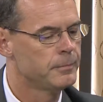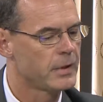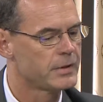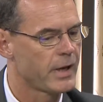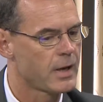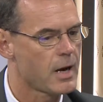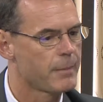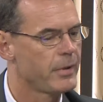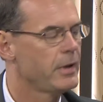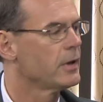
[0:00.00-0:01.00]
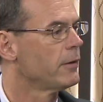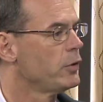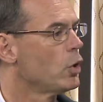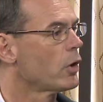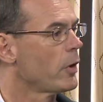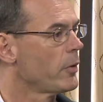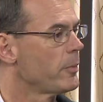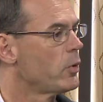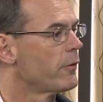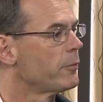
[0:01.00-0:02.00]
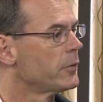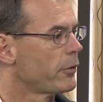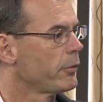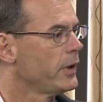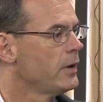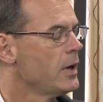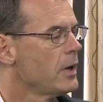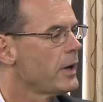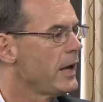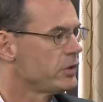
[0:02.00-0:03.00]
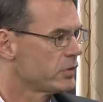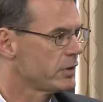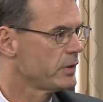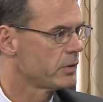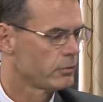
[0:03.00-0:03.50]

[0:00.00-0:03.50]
is a copy of your credit report from the three agencies,